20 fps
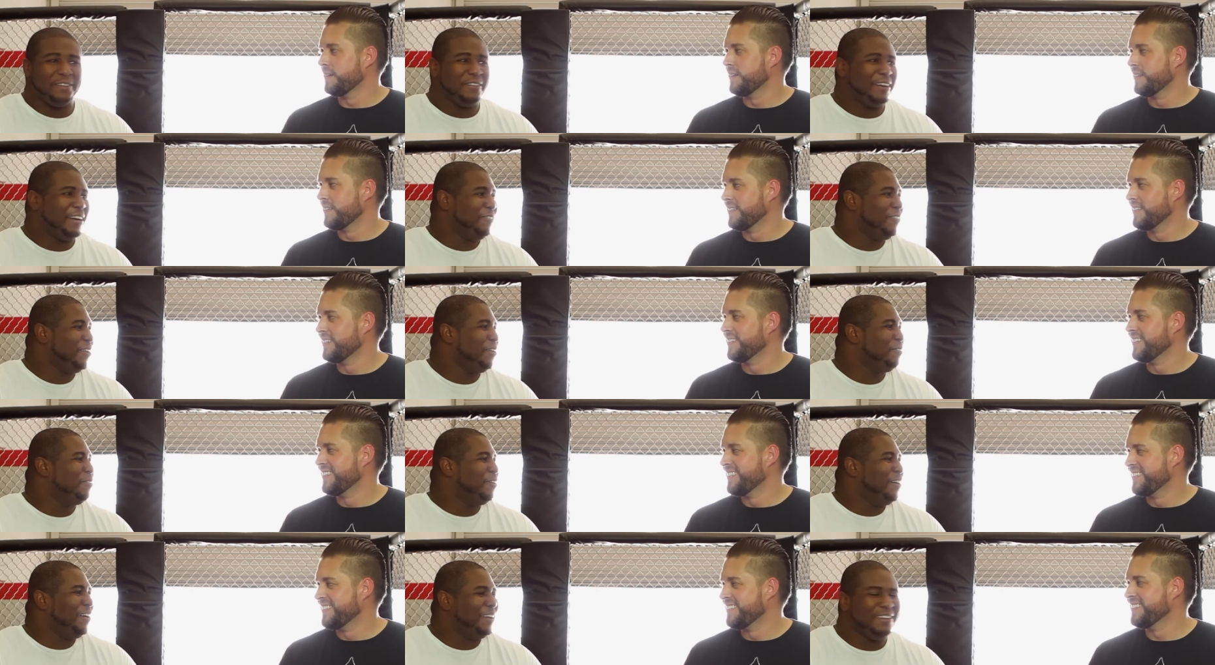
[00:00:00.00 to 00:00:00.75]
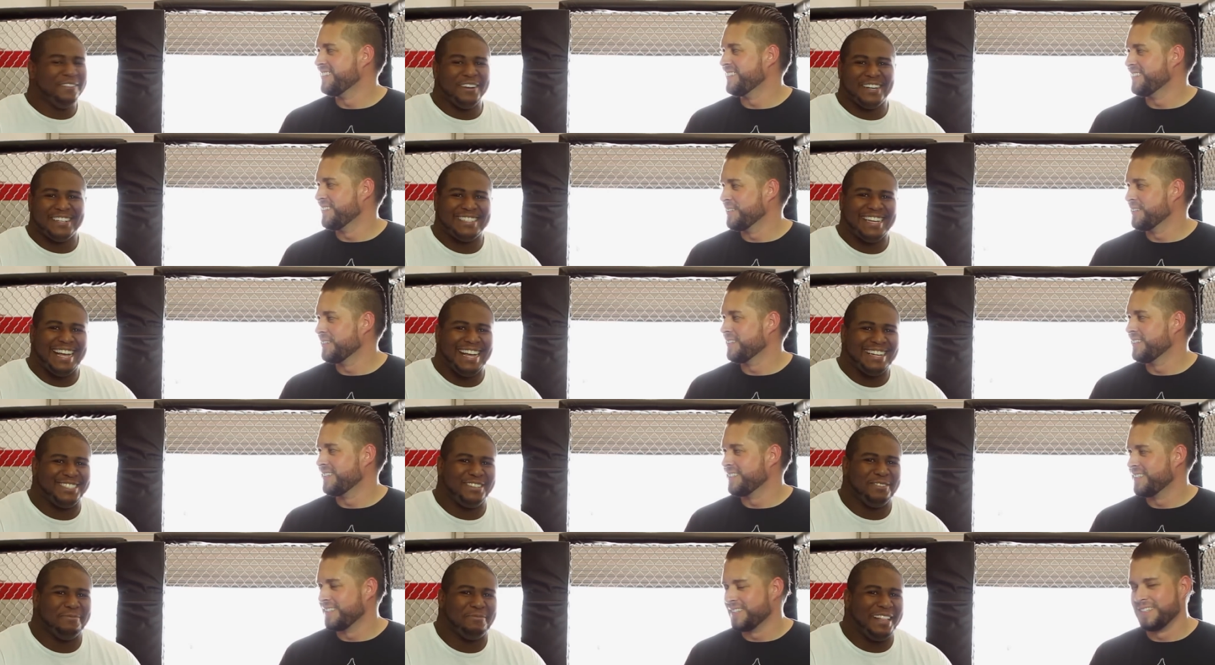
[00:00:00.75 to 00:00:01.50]
Speaker 1: do whatever you want. You want a
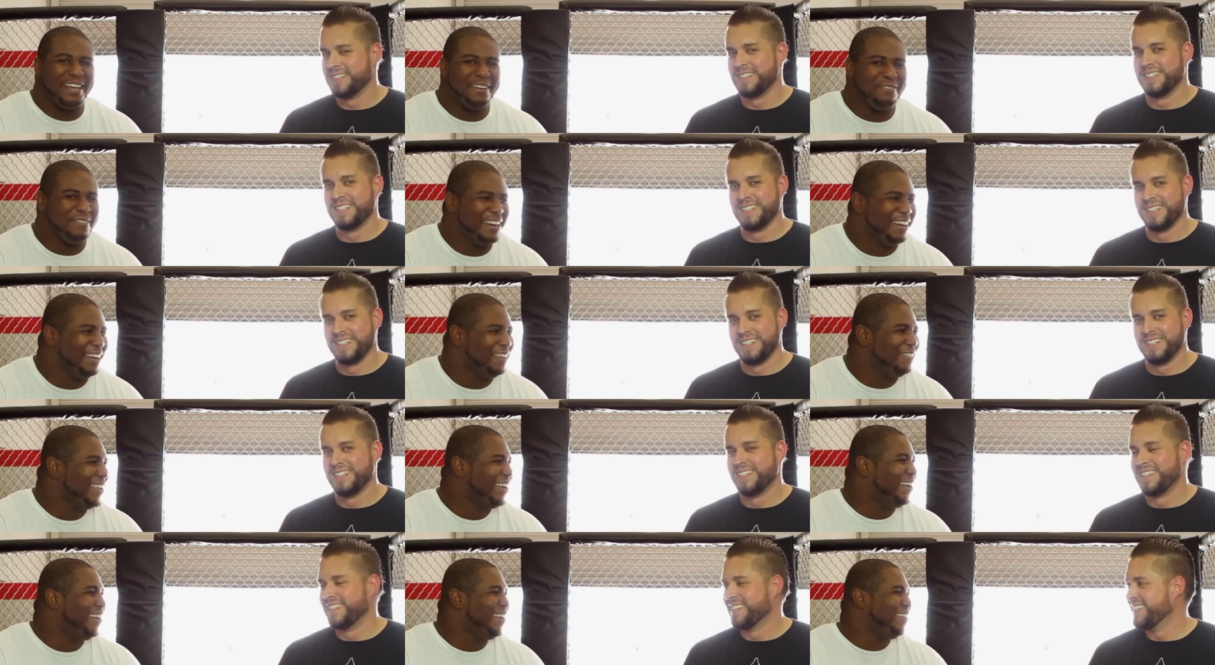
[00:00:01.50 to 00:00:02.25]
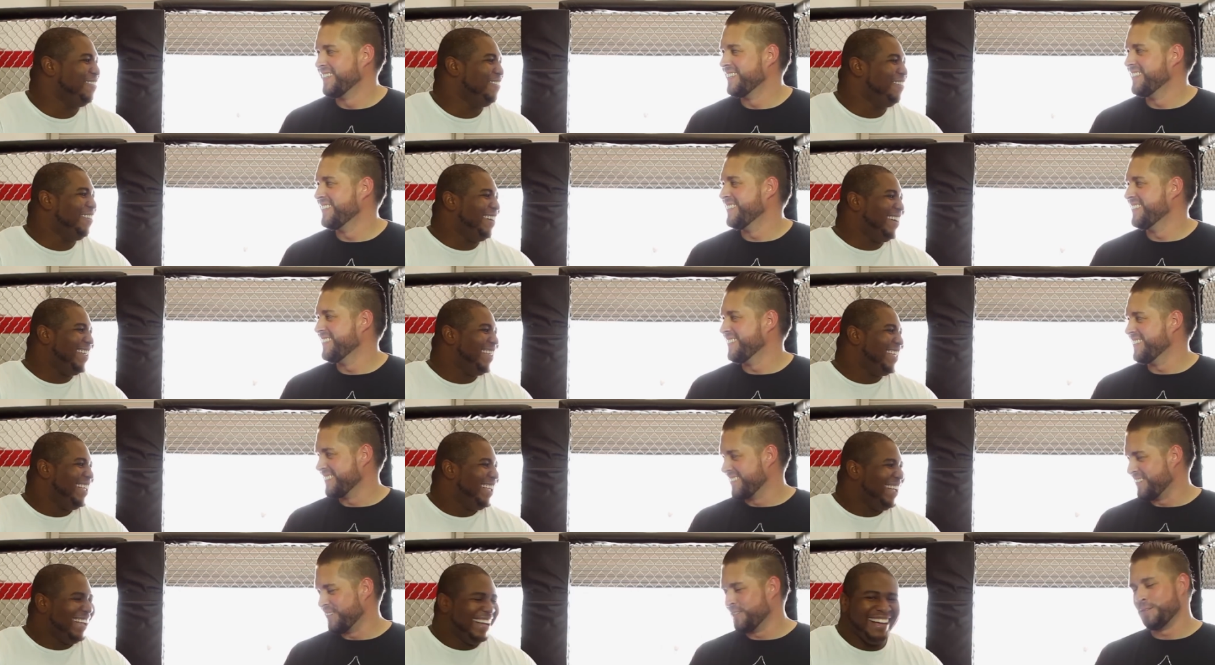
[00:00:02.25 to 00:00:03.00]
tattoo, Playboy on me, all you want.
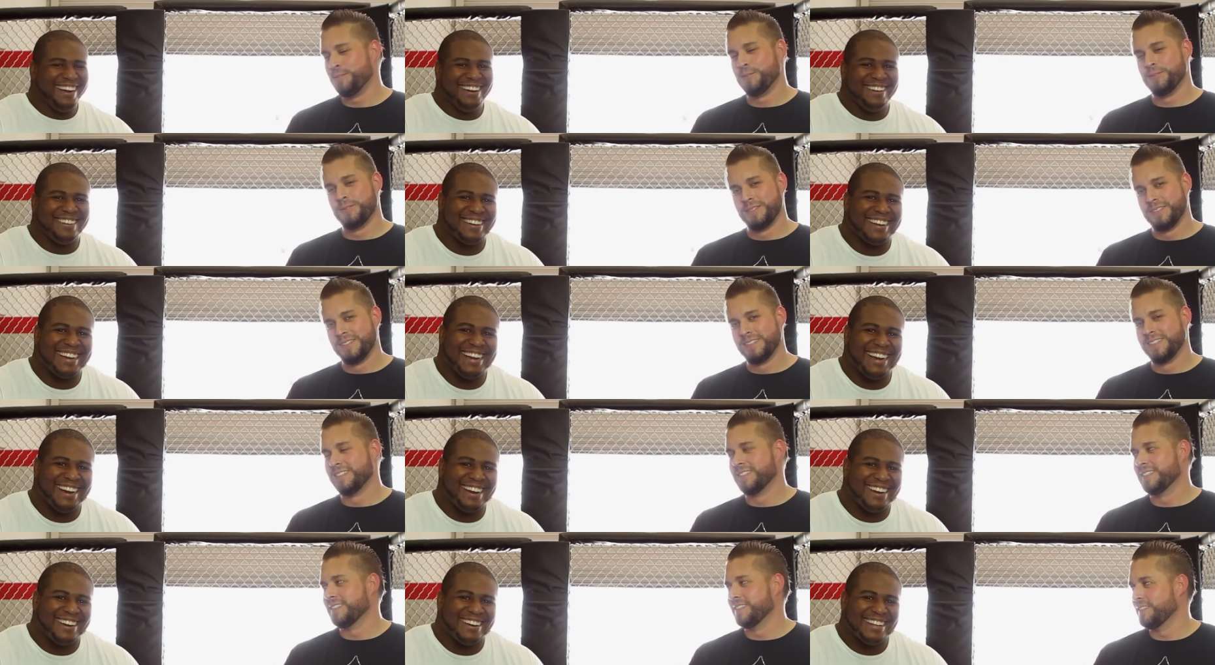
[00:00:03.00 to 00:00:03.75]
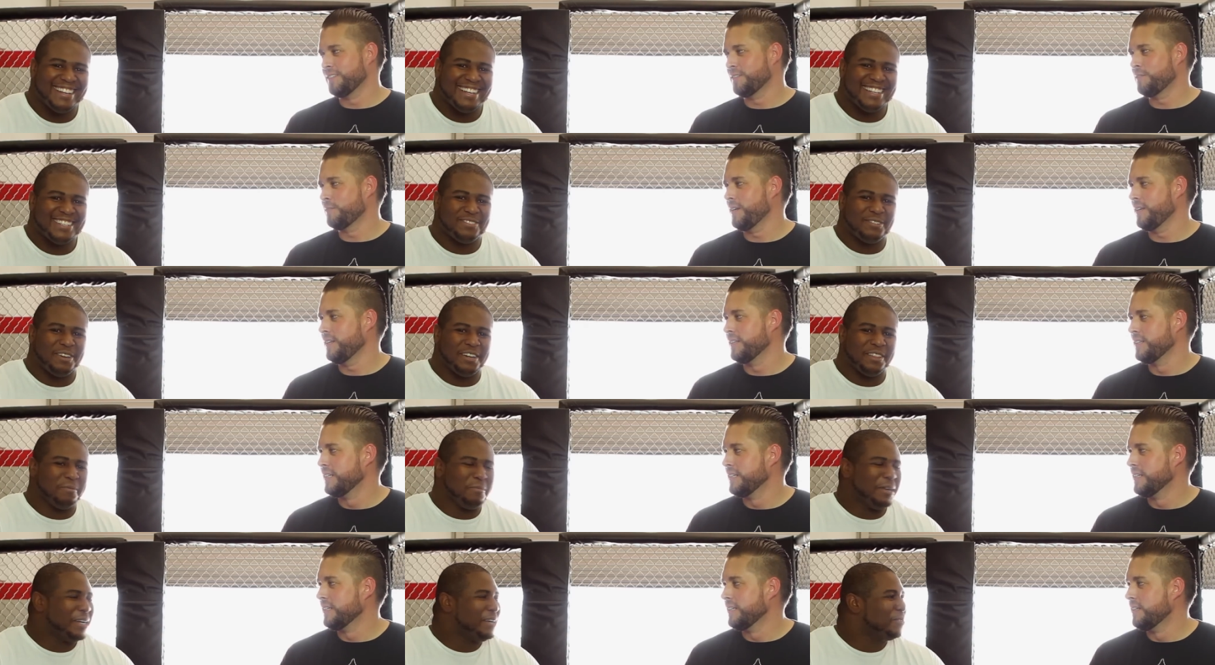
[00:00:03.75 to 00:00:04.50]
Cool. I don't care it's one of
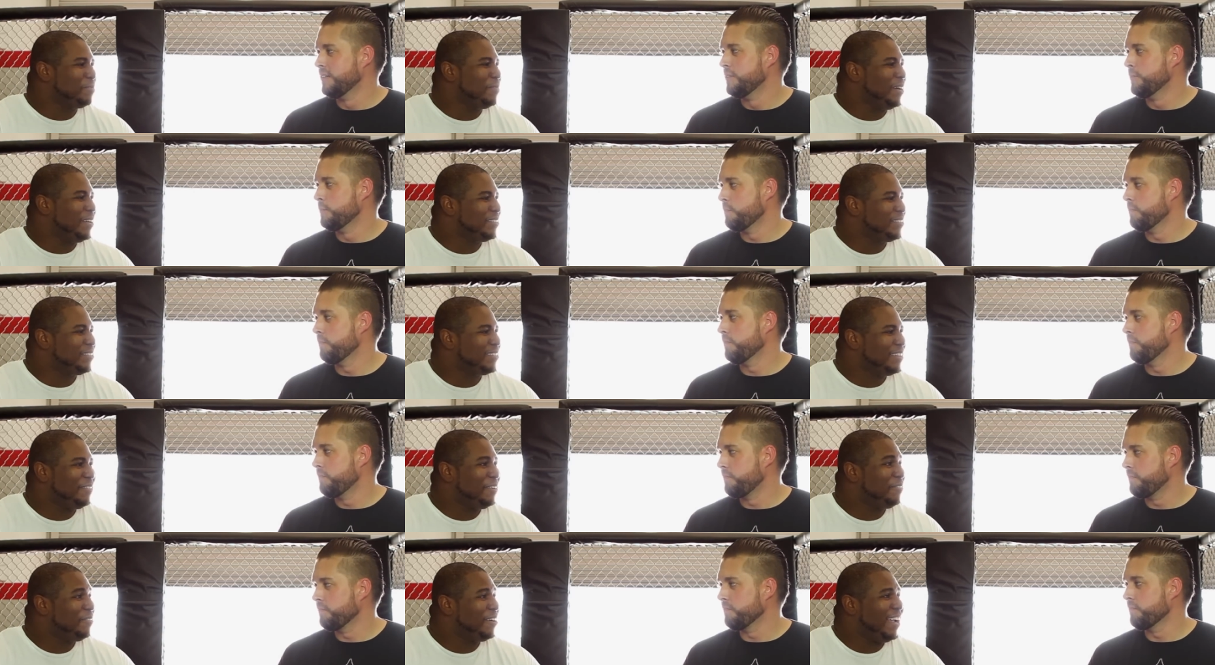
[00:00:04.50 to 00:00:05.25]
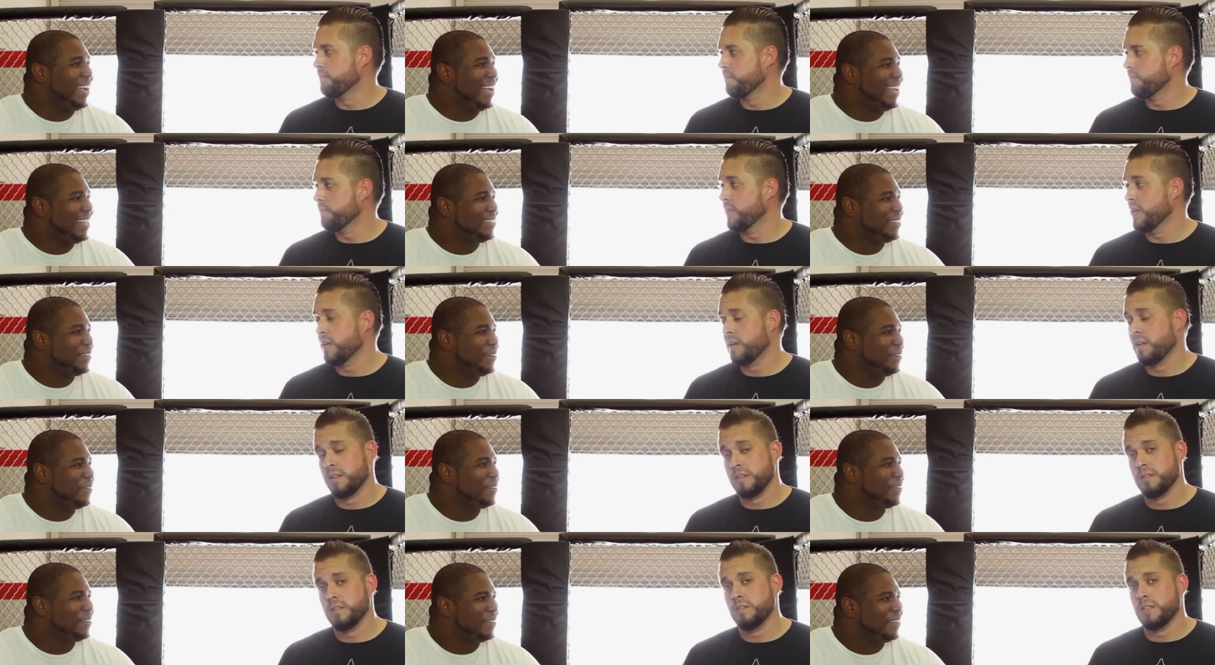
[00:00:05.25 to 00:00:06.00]
the bigger sponsors I've ever had. So. Yeah,
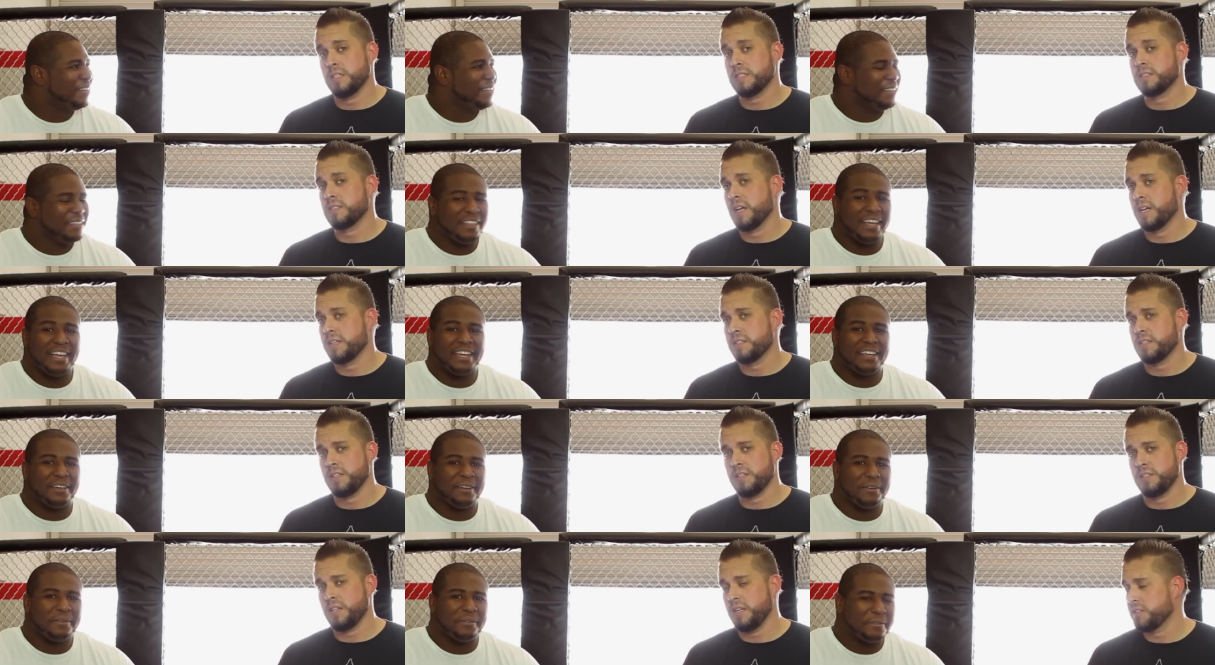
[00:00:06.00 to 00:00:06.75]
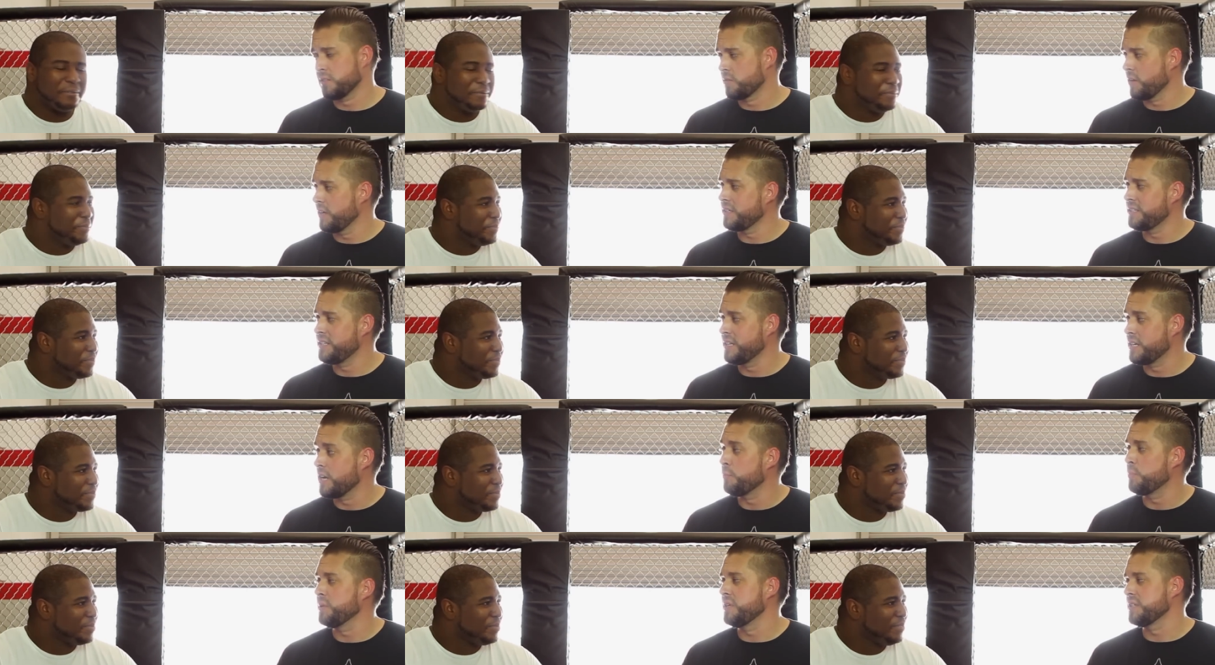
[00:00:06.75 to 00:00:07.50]
Speaker 2: oh, that's nice. It, it's great to see
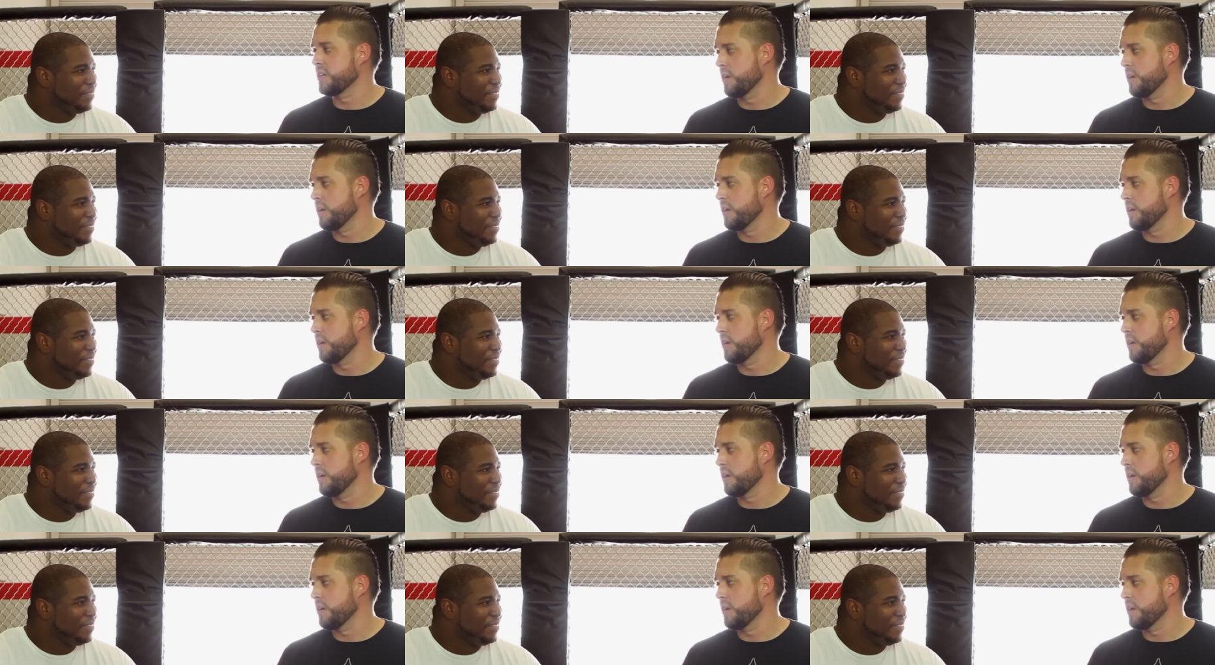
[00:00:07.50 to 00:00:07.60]
companies